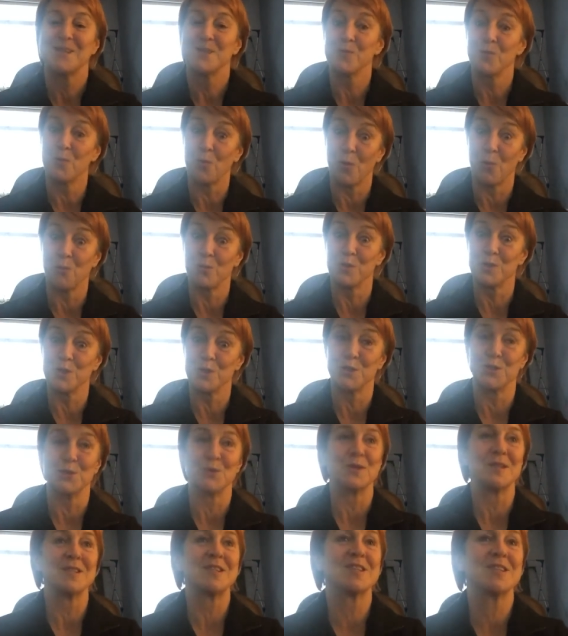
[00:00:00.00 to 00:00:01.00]
So what would you
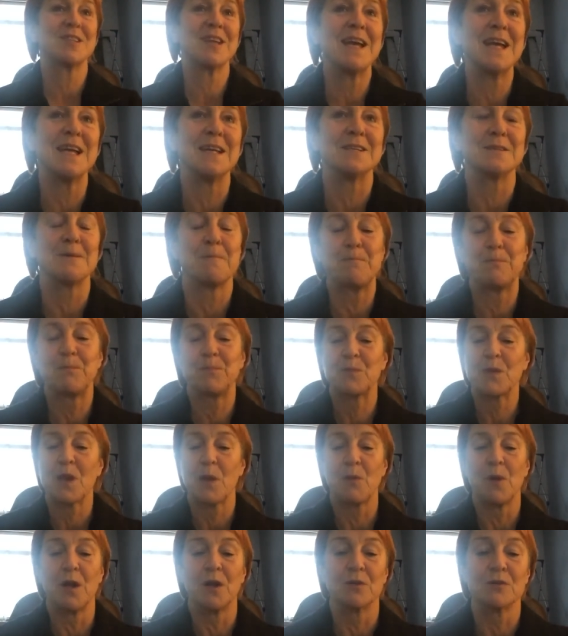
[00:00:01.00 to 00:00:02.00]
do instead?
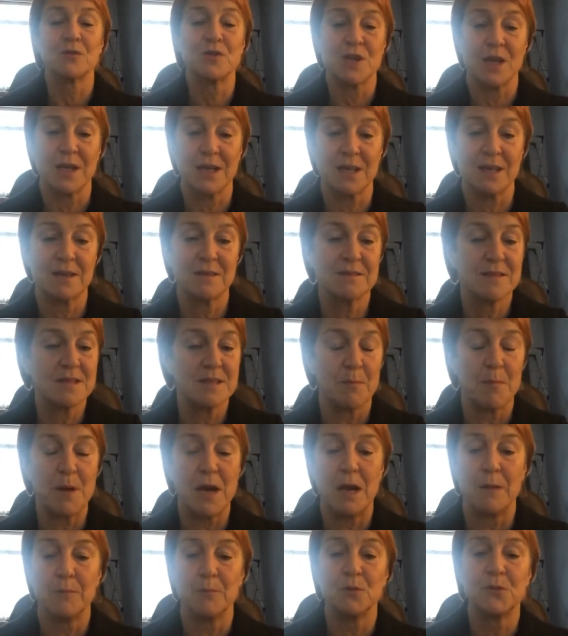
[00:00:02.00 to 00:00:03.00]
well, drink some
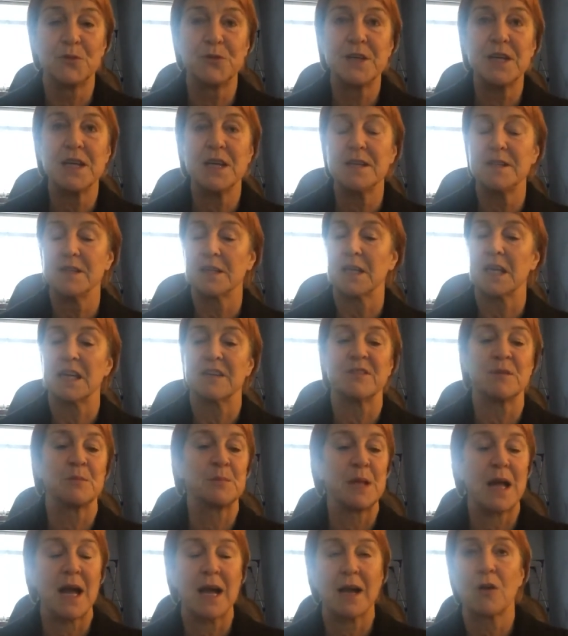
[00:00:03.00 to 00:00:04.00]
herbal tea, you can have
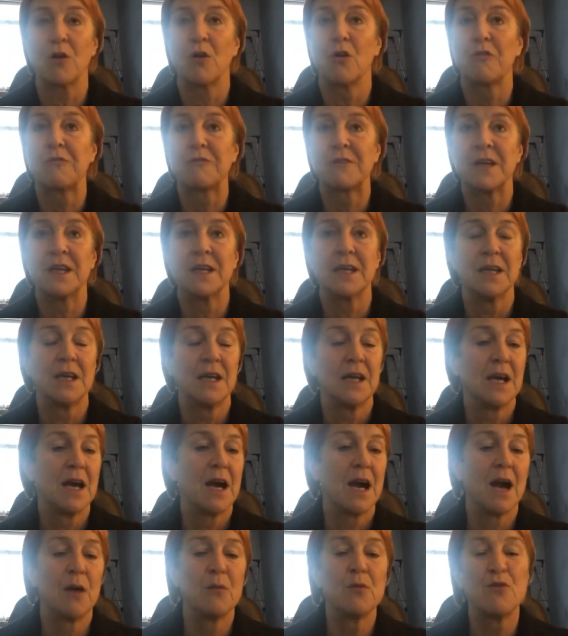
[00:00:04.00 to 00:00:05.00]
a black coffee.
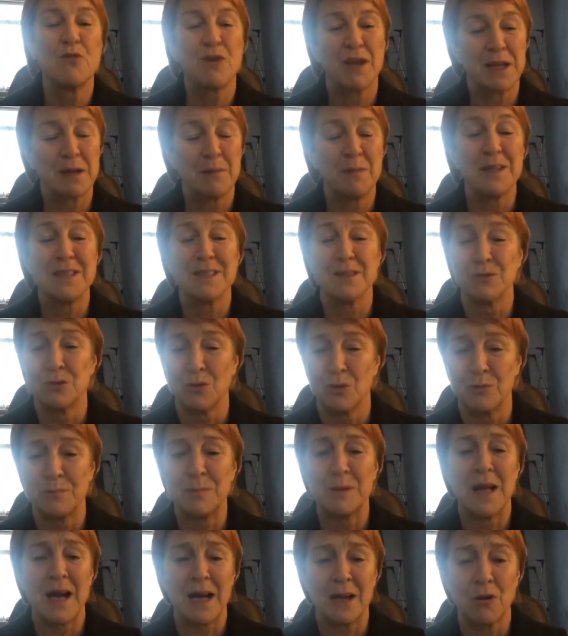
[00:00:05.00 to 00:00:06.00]
I wouldn't recommend a lot
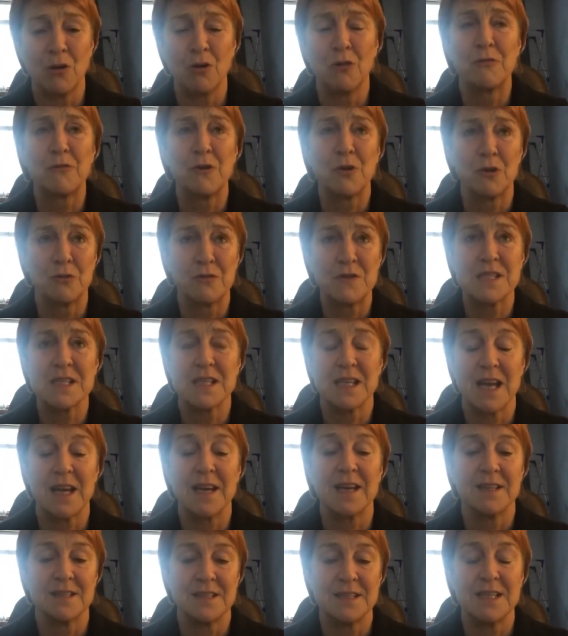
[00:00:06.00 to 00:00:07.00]
of black coffee, obviously,
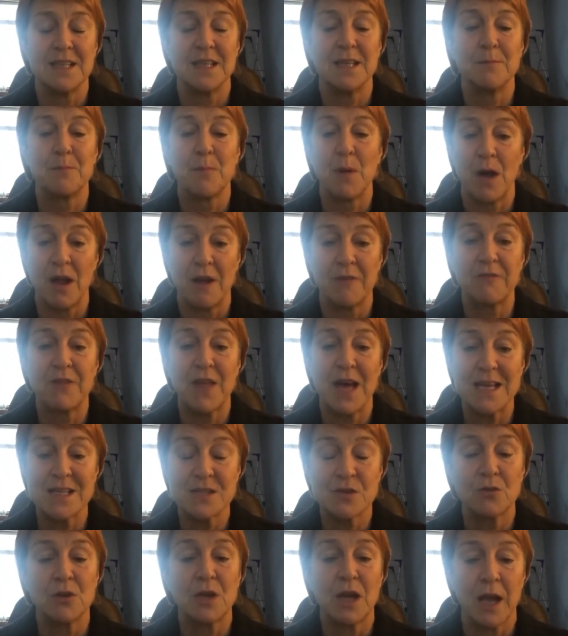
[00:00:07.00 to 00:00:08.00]
in a day, but if
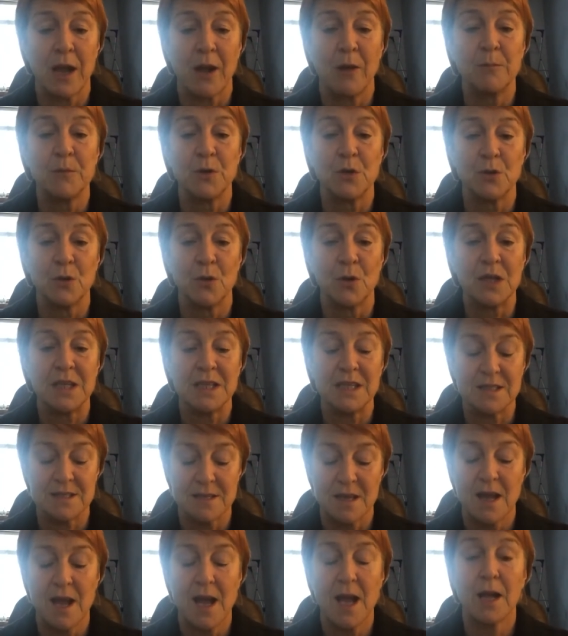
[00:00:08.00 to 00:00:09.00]
that's going to help you not
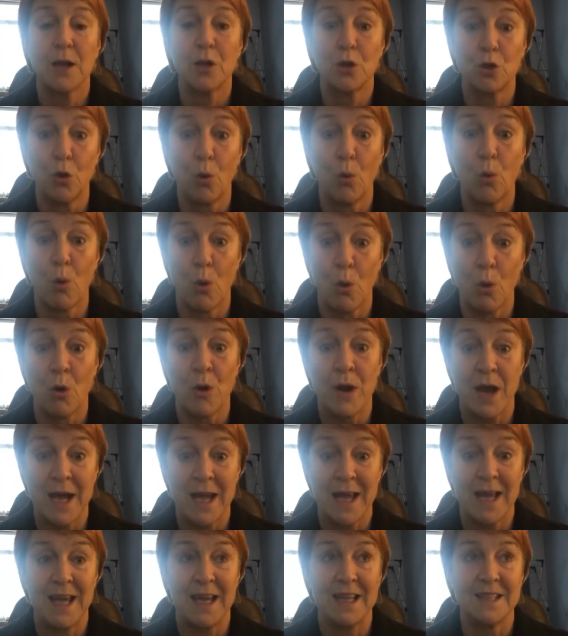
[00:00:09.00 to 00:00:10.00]
eat, go on
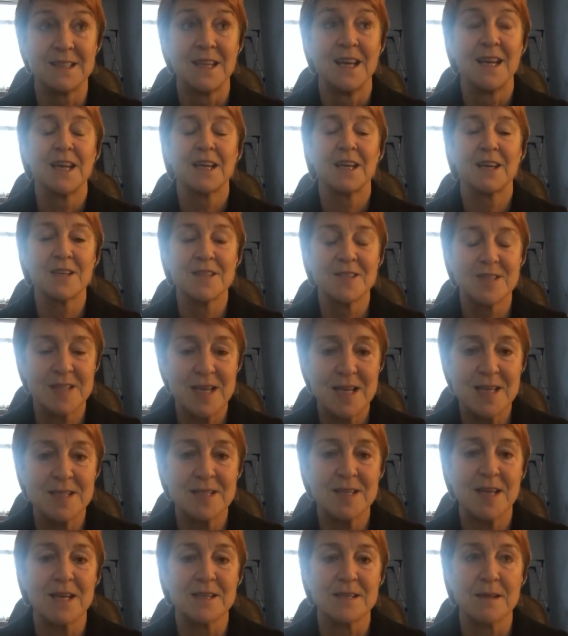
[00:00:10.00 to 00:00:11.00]
ahead, because
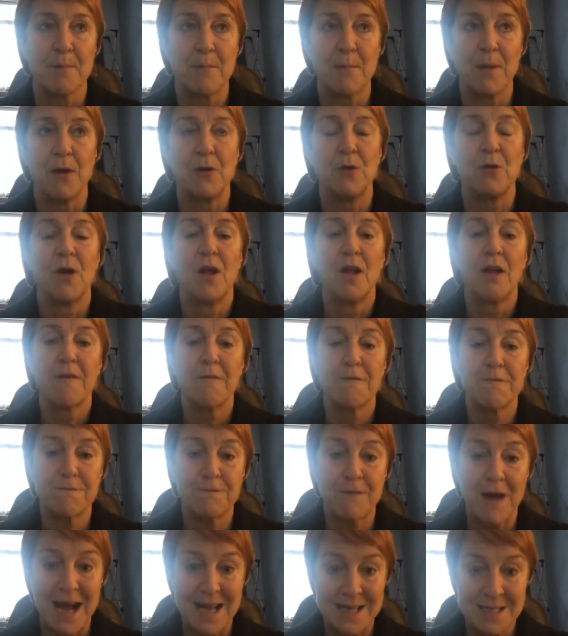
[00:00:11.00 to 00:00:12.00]
this is about
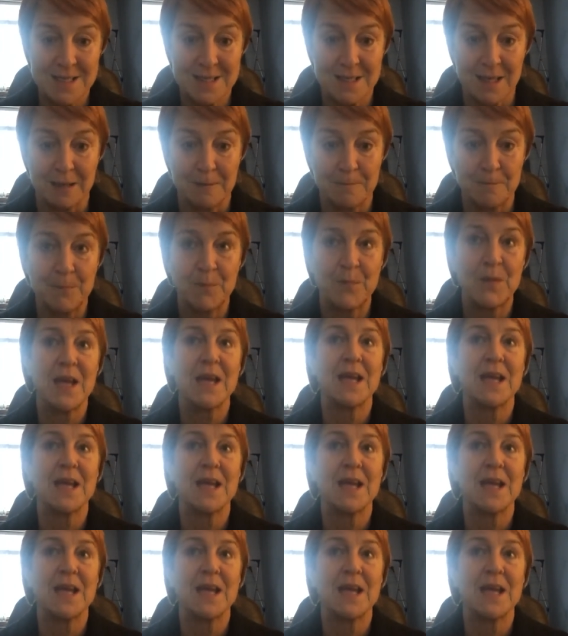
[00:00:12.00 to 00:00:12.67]
fasting.